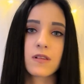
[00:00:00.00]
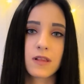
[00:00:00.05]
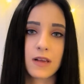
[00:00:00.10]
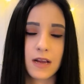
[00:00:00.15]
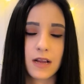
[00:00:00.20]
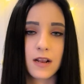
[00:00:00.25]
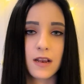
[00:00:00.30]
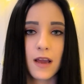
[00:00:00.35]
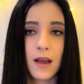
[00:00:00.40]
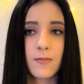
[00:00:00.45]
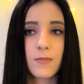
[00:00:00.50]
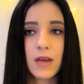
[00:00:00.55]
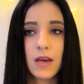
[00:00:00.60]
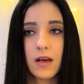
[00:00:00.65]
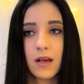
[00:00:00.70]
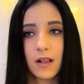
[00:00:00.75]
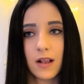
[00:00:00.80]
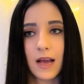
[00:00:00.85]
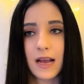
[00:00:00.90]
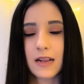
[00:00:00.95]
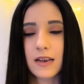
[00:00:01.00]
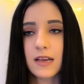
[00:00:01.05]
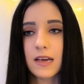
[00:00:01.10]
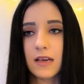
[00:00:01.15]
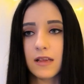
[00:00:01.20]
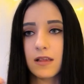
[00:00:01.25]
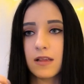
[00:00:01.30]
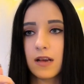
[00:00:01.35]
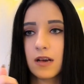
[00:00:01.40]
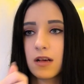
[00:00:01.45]
like Damiel and
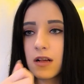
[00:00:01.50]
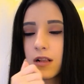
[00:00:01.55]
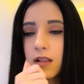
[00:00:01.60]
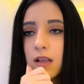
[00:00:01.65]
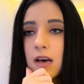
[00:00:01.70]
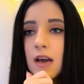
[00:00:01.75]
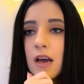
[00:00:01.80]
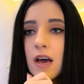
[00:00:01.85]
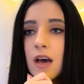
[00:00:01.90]
Cassel